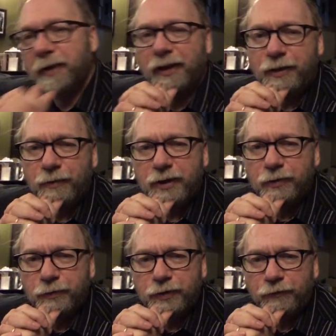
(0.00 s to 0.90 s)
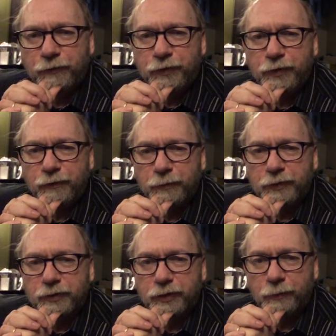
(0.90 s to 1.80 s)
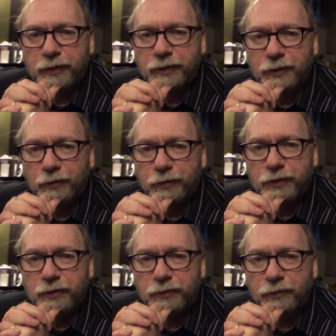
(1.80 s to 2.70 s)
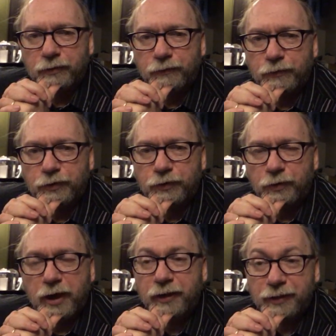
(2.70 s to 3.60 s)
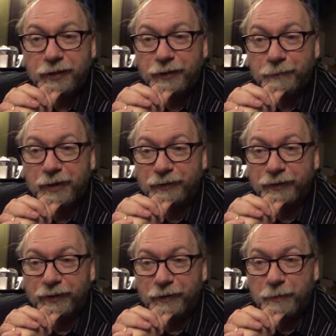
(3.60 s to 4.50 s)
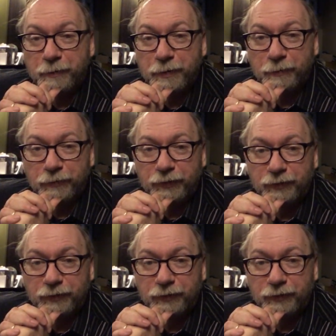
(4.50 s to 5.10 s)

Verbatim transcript: later on, there's a few different ones. Did I watch Nickelodeon's first? No, actually, I did back in the day. I remember that movie.